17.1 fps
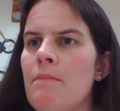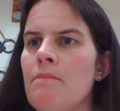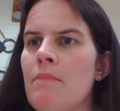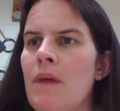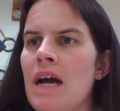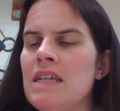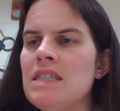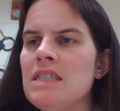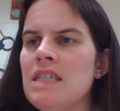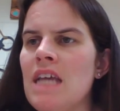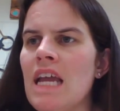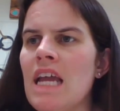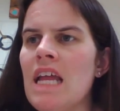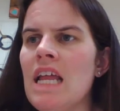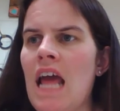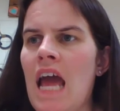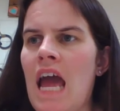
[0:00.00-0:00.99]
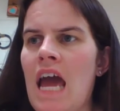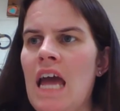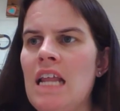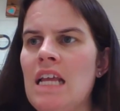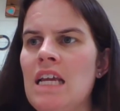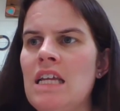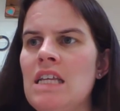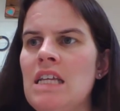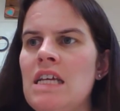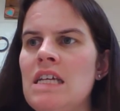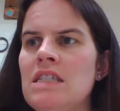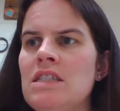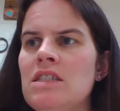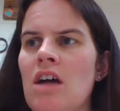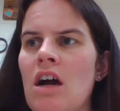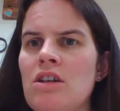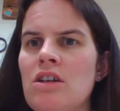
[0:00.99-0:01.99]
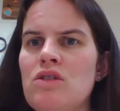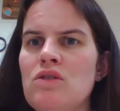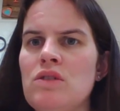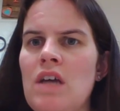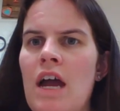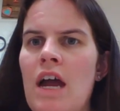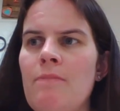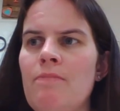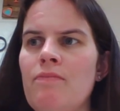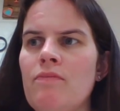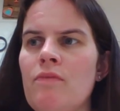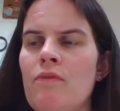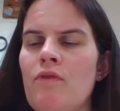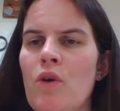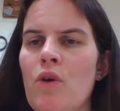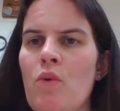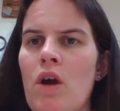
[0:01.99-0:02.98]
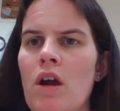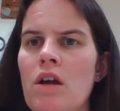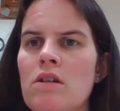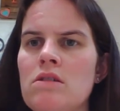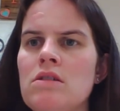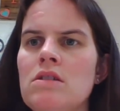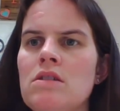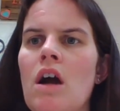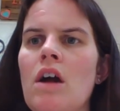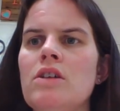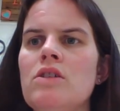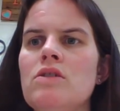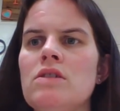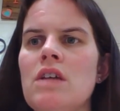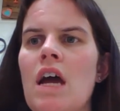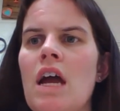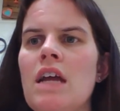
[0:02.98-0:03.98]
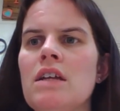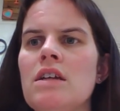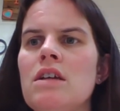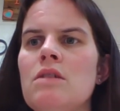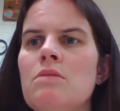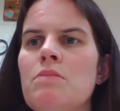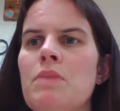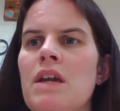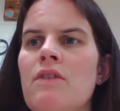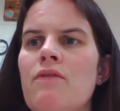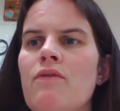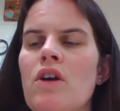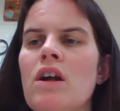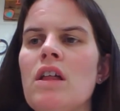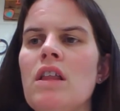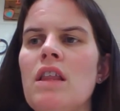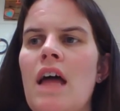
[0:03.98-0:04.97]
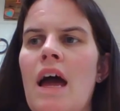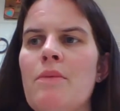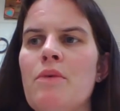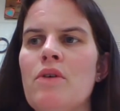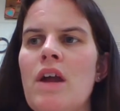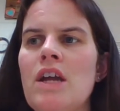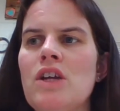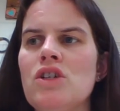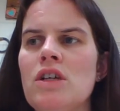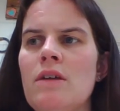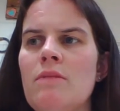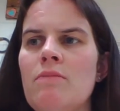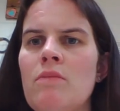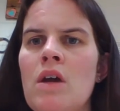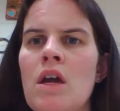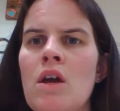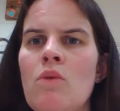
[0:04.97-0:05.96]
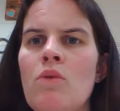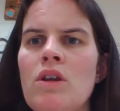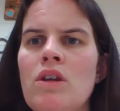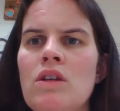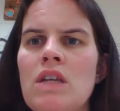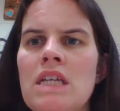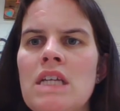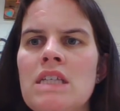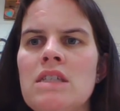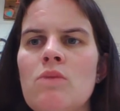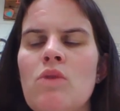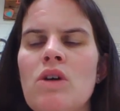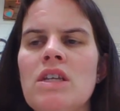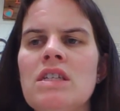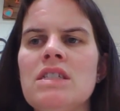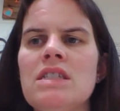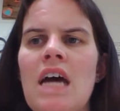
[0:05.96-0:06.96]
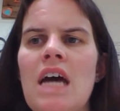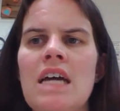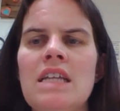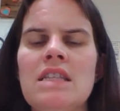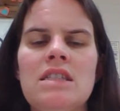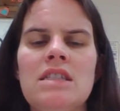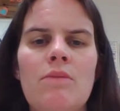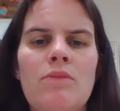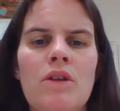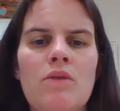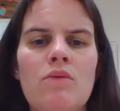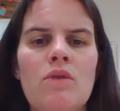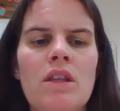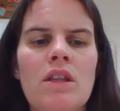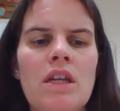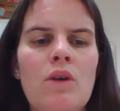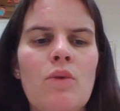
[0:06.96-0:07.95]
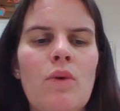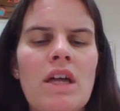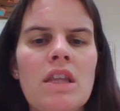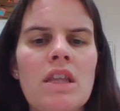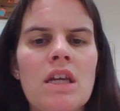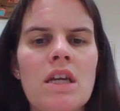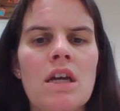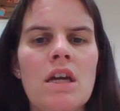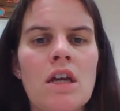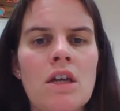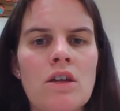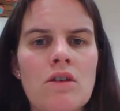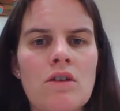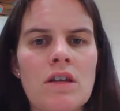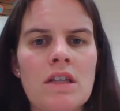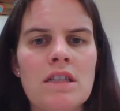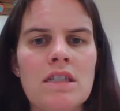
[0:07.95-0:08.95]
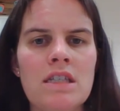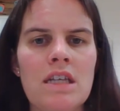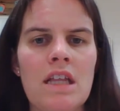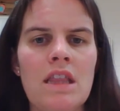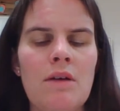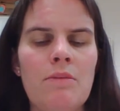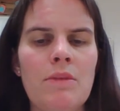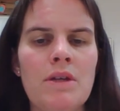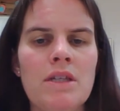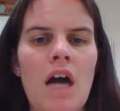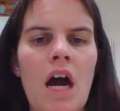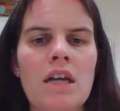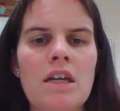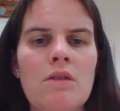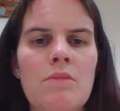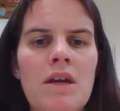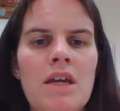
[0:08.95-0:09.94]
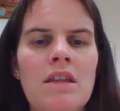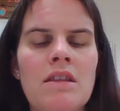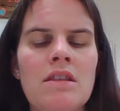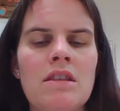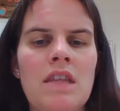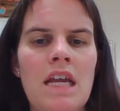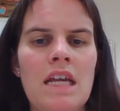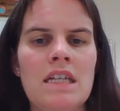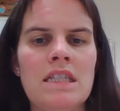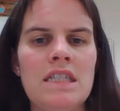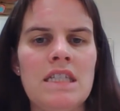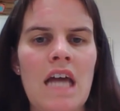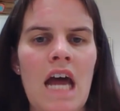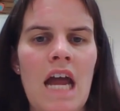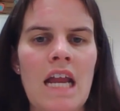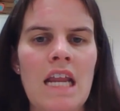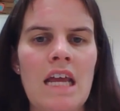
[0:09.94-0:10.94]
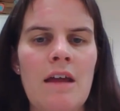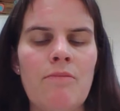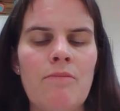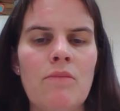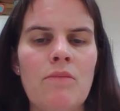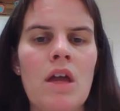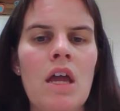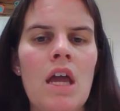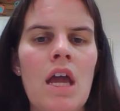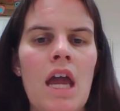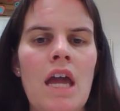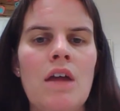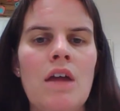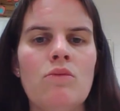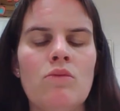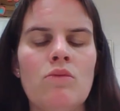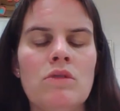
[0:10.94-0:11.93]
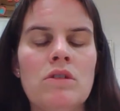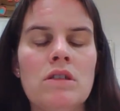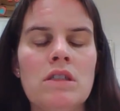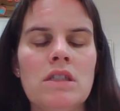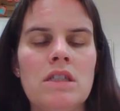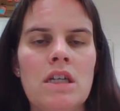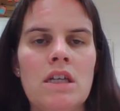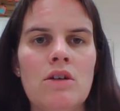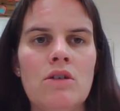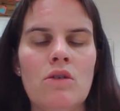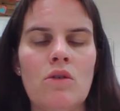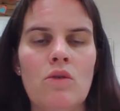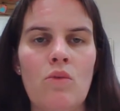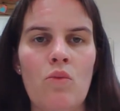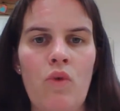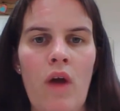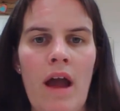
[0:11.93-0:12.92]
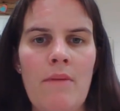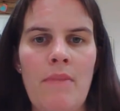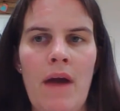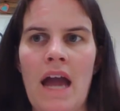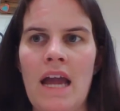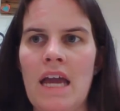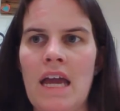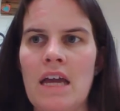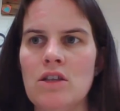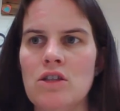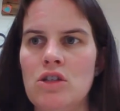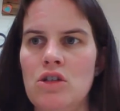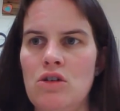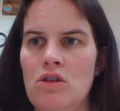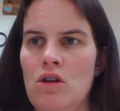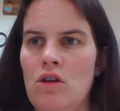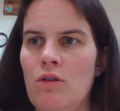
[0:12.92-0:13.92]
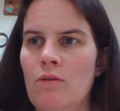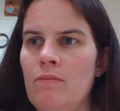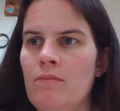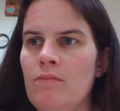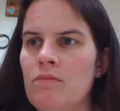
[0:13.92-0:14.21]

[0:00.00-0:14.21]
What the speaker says: My second add-in is Docusign for Word. Docusign could be for collaboration. When you need someone to sign something really quickly, you could send them a document, they can sign it, and send it right back to you.